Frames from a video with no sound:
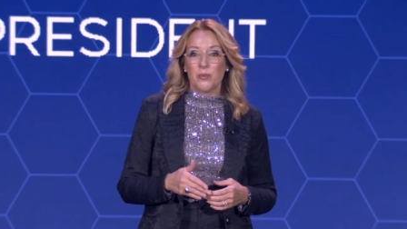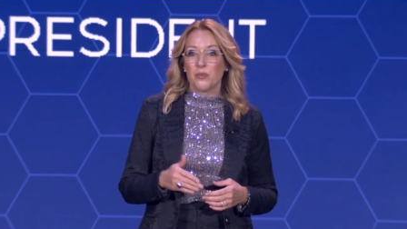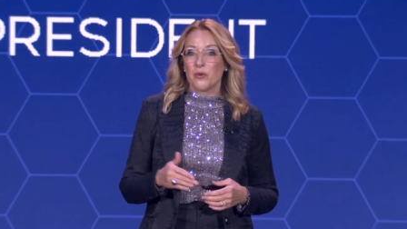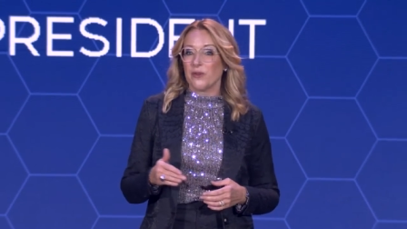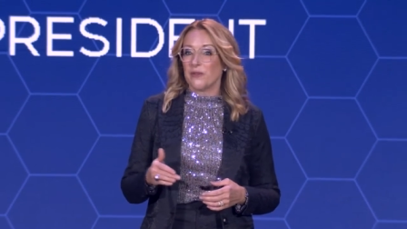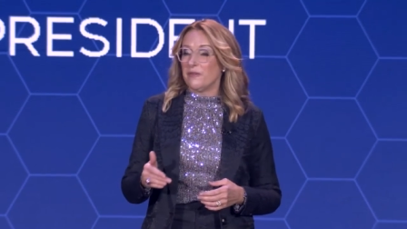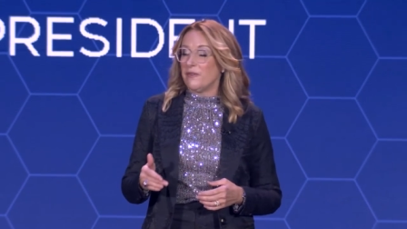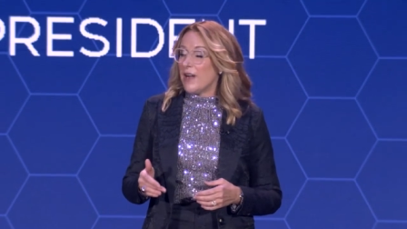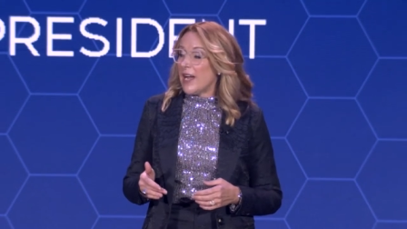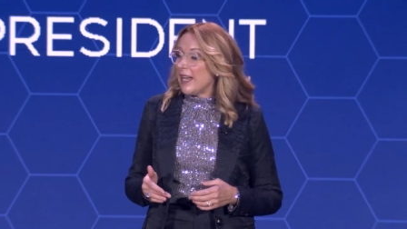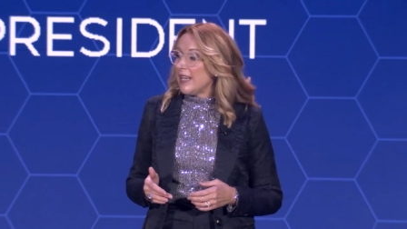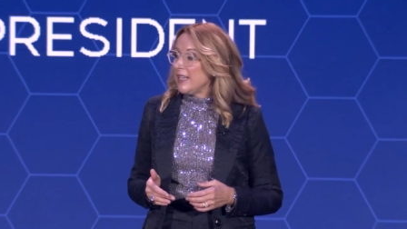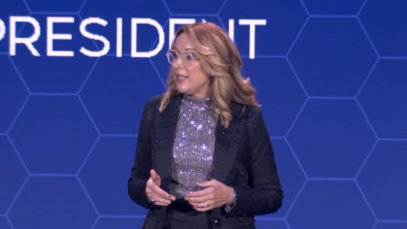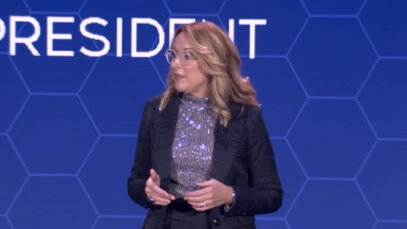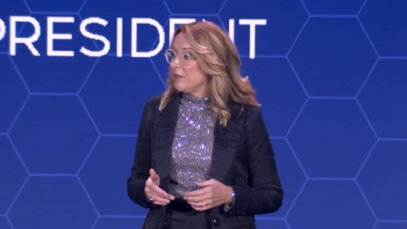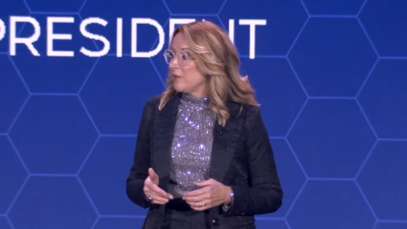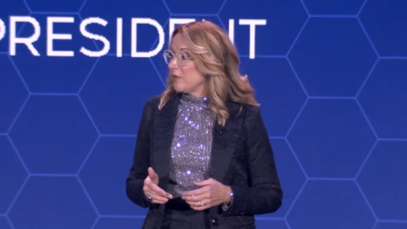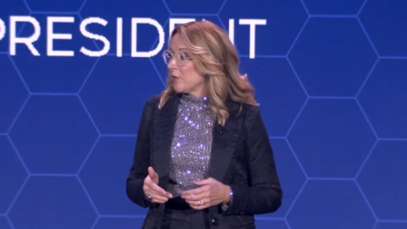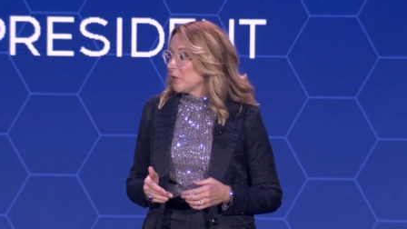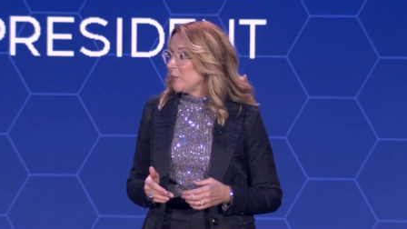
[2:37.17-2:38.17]

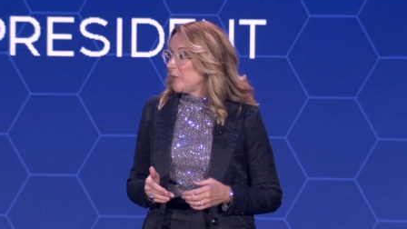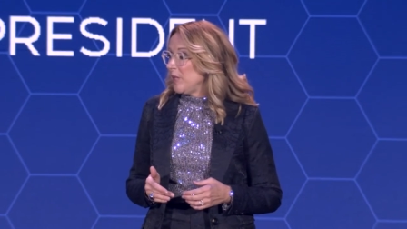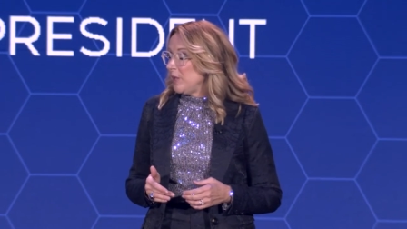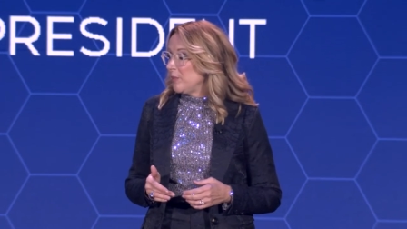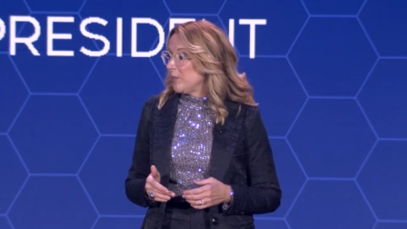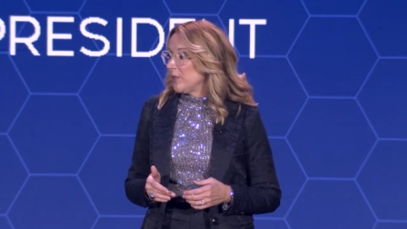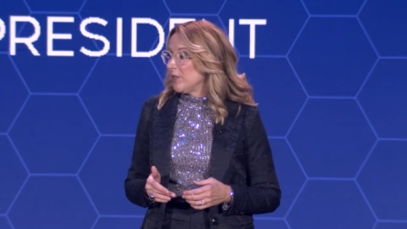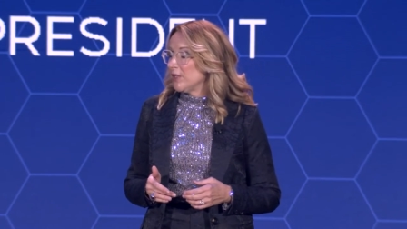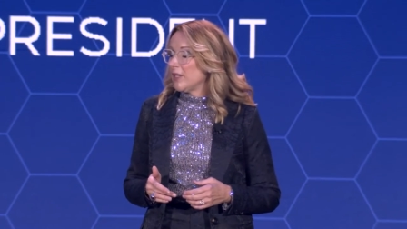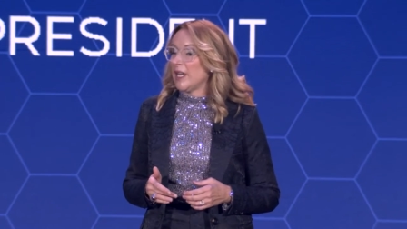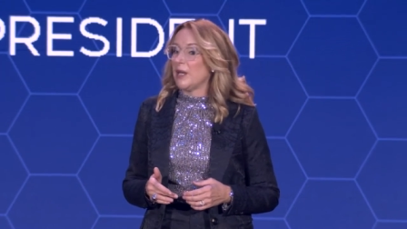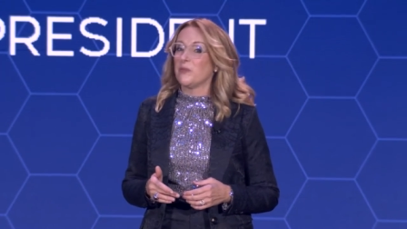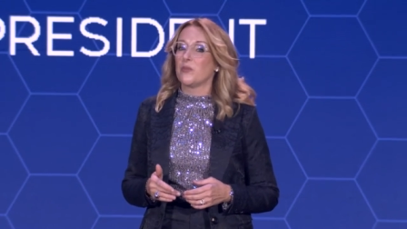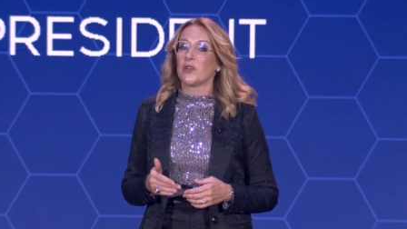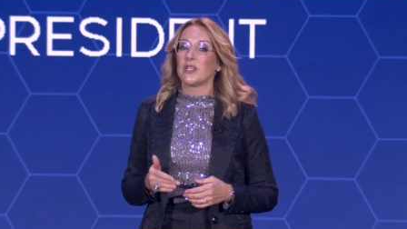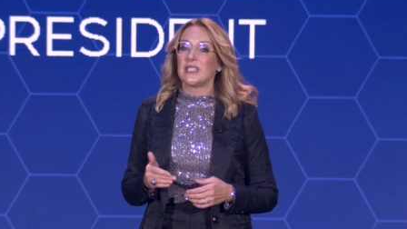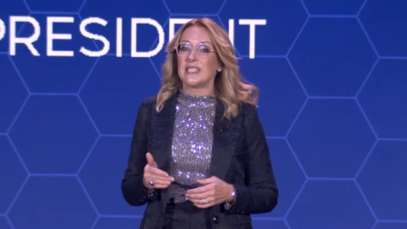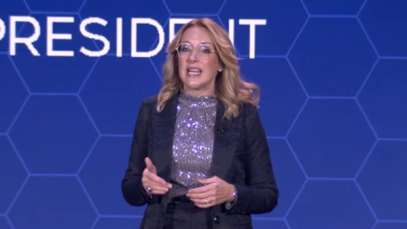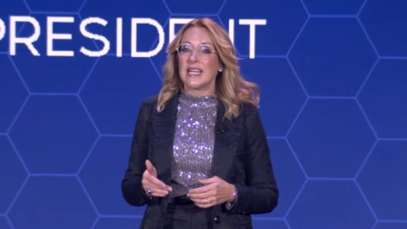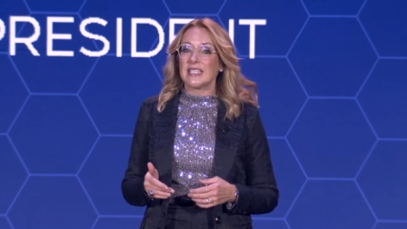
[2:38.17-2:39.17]
providing for people, and
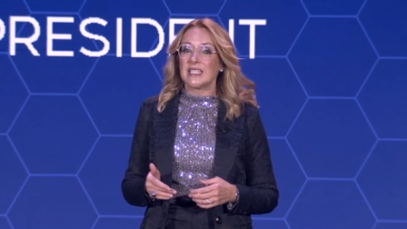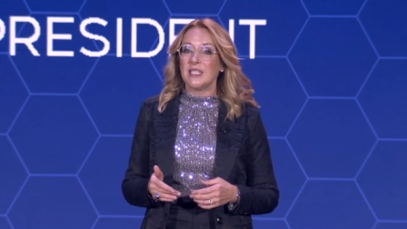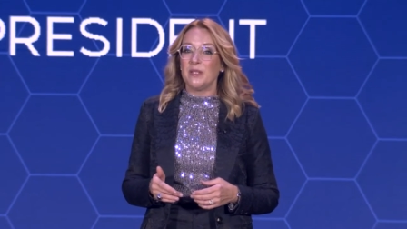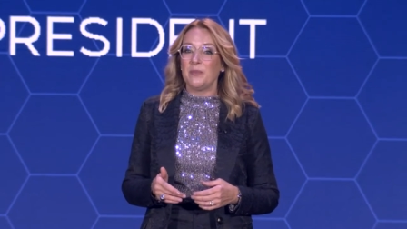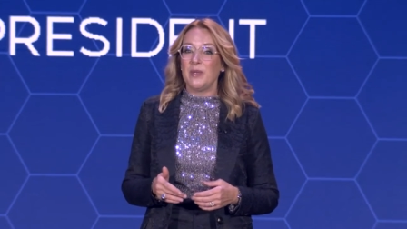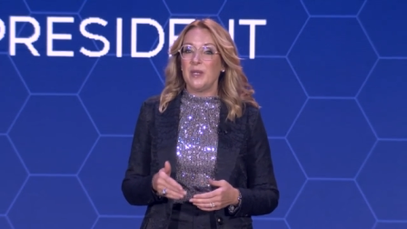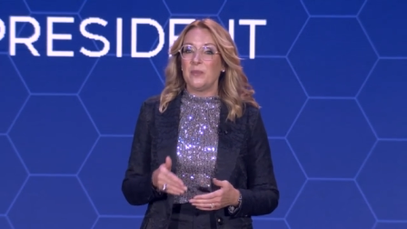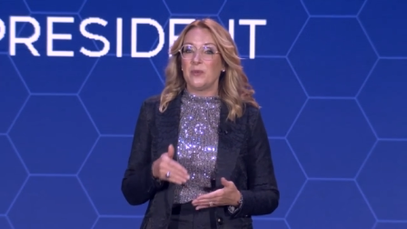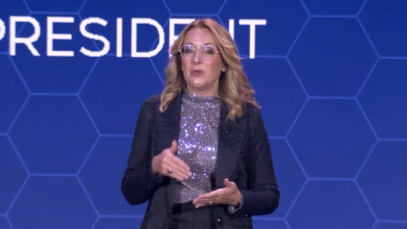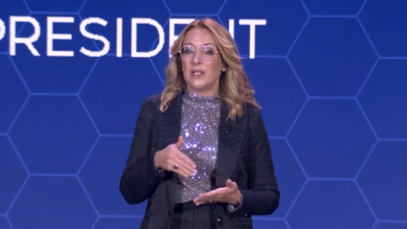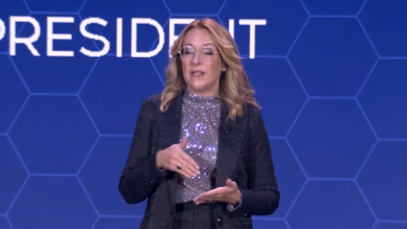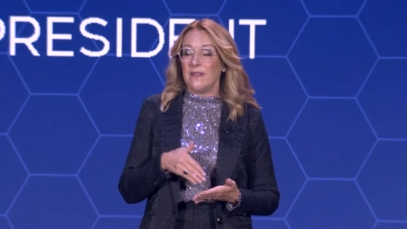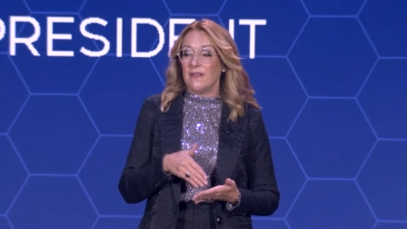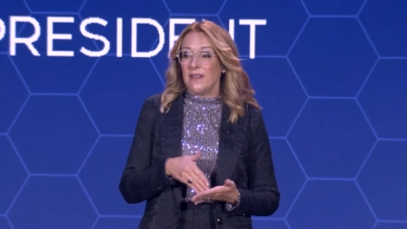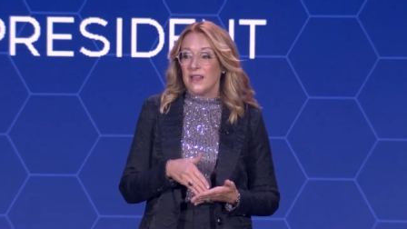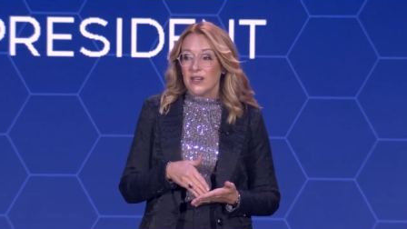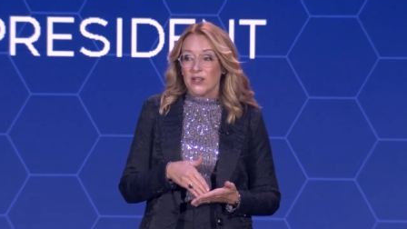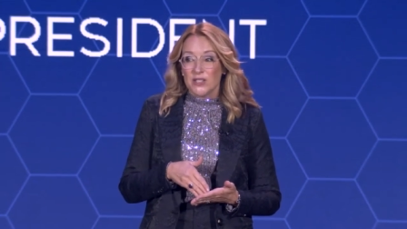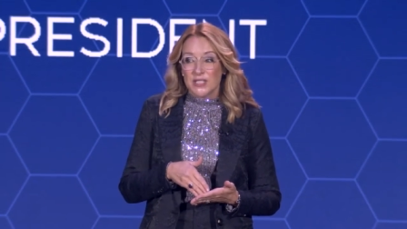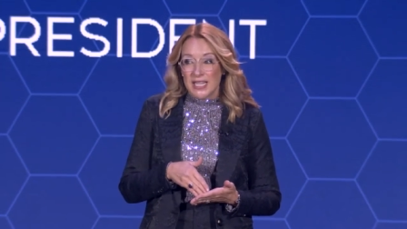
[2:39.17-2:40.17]
protecting people in
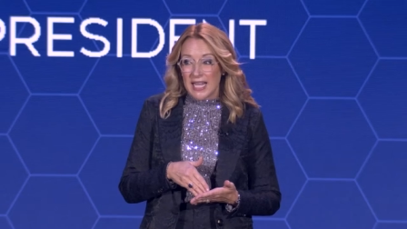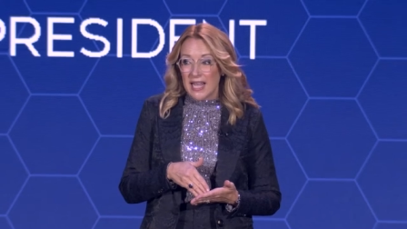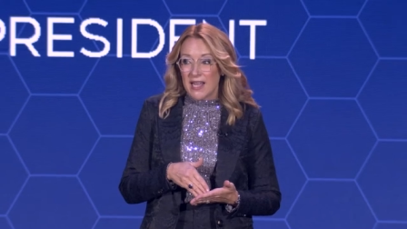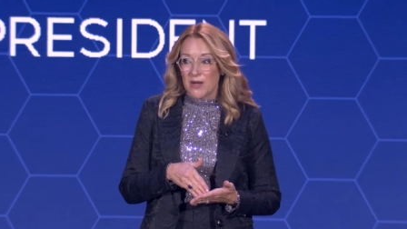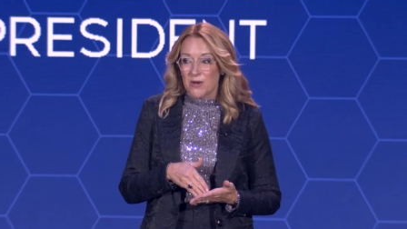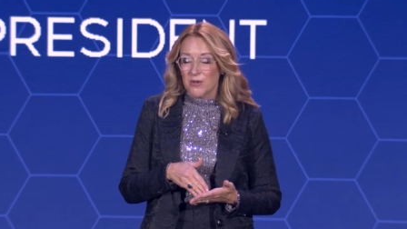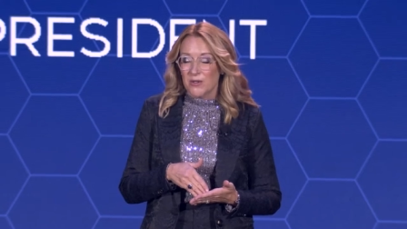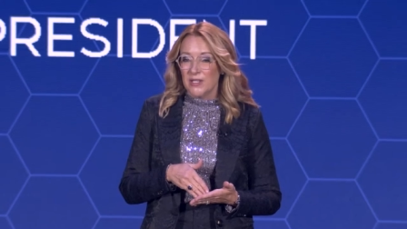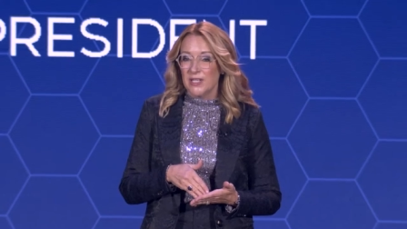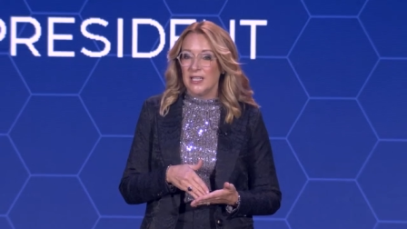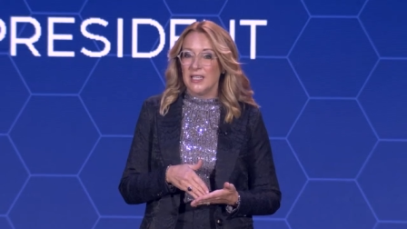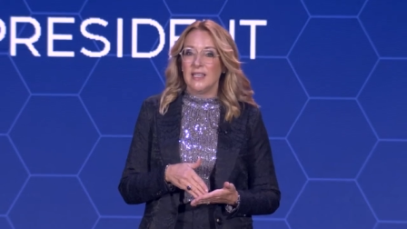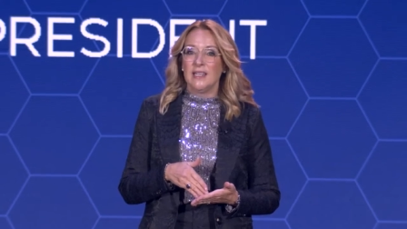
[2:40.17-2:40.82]
their town,